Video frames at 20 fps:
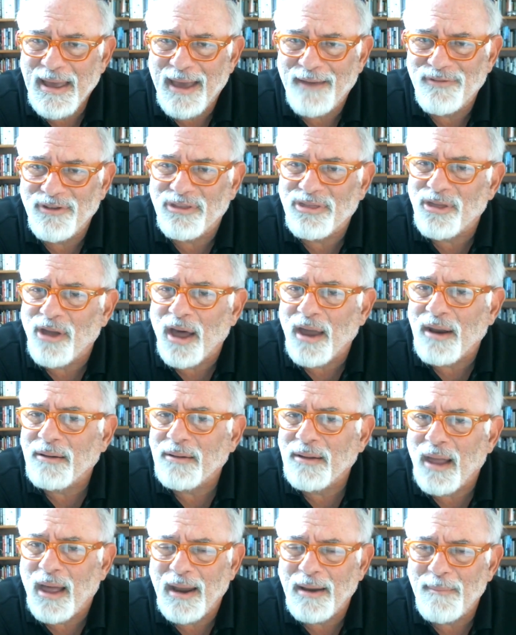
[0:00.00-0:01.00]
Have you thought a
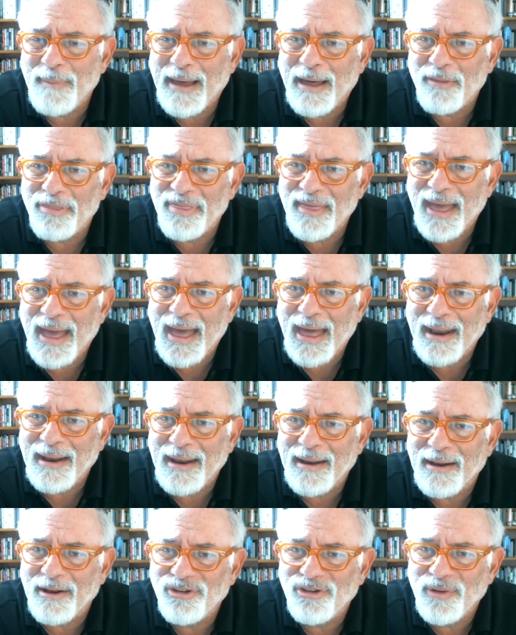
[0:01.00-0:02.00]
lot about that,
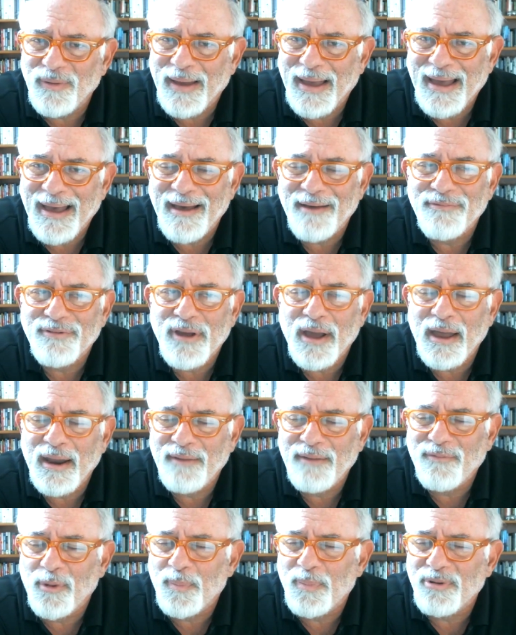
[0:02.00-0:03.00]
and do you have
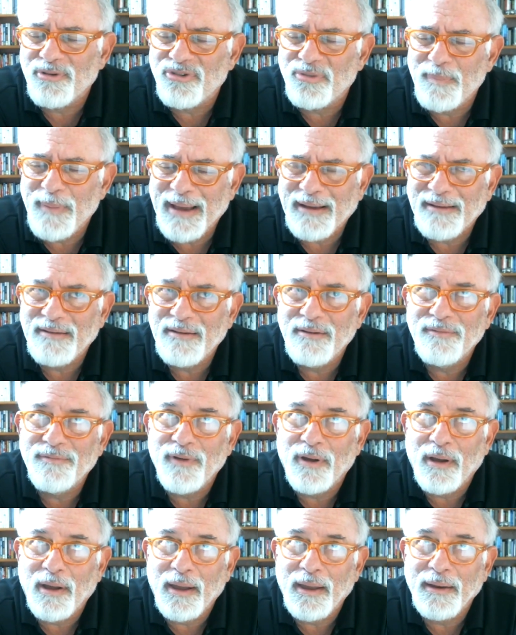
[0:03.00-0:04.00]
kind of a
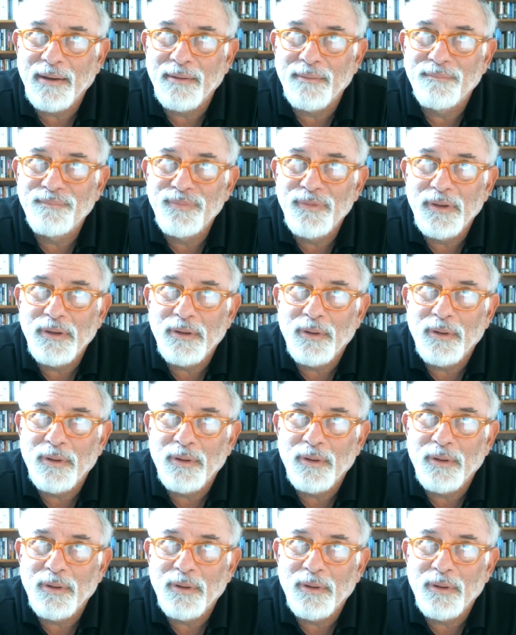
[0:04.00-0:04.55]
perspective on